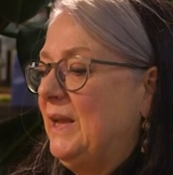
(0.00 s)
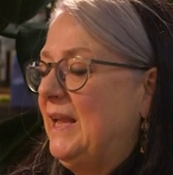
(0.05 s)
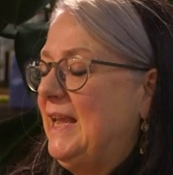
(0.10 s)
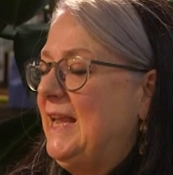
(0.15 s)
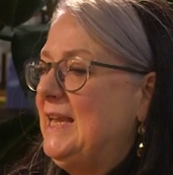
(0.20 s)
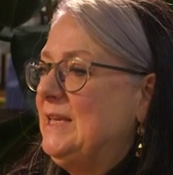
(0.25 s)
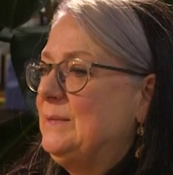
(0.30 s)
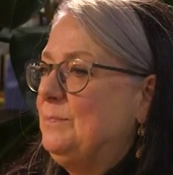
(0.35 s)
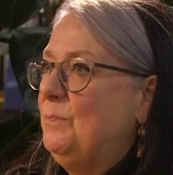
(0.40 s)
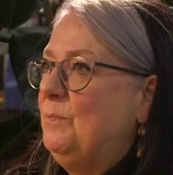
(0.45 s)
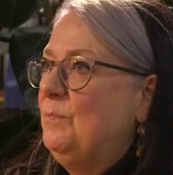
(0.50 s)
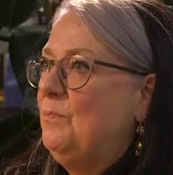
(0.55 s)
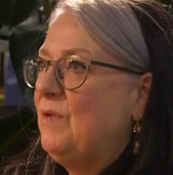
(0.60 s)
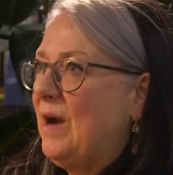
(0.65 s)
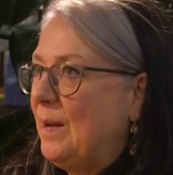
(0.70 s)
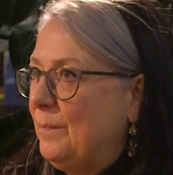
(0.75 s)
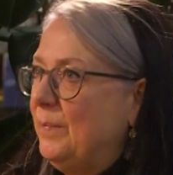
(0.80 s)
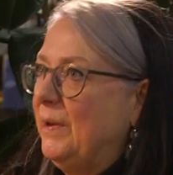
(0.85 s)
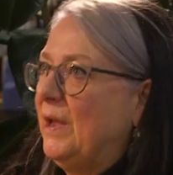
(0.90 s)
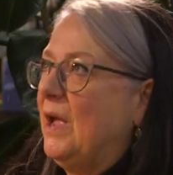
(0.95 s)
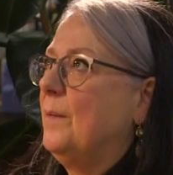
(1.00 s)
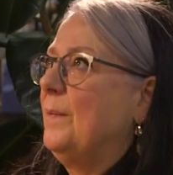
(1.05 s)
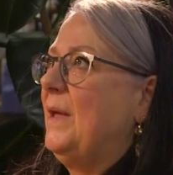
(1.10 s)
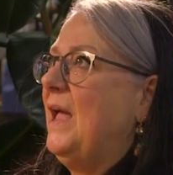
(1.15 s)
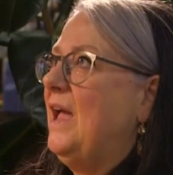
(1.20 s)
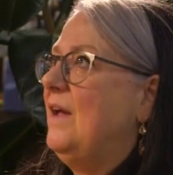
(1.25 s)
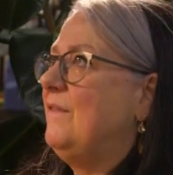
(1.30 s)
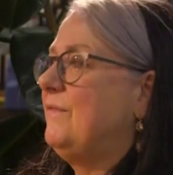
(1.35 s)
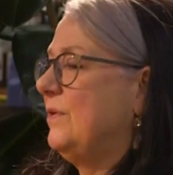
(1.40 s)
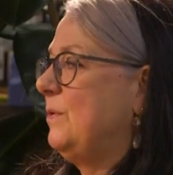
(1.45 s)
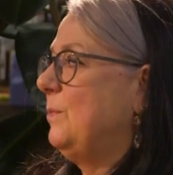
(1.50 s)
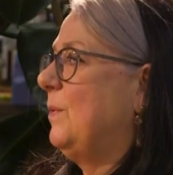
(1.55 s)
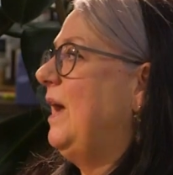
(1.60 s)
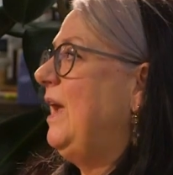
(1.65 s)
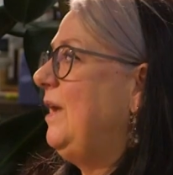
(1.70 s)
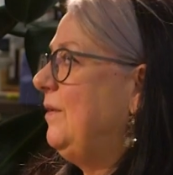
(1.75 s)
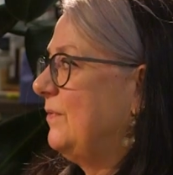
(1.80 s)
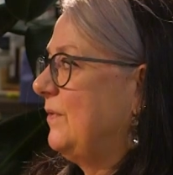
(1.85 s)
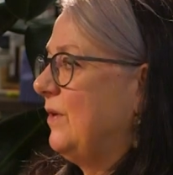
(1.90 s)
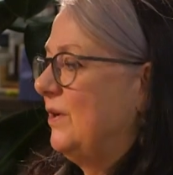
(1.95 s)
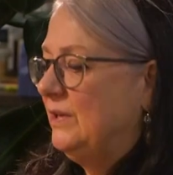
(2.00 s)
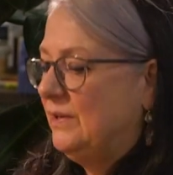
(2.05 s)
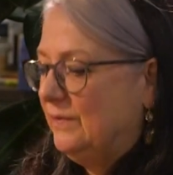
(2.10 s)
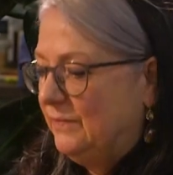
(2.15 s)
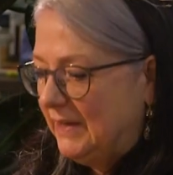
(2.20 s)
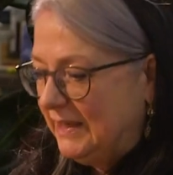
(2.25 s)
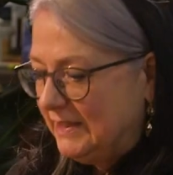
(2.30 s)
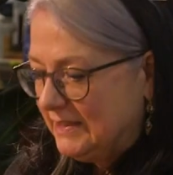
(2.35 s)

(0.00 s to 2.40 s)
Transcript: but he's ramping up every way of kind of,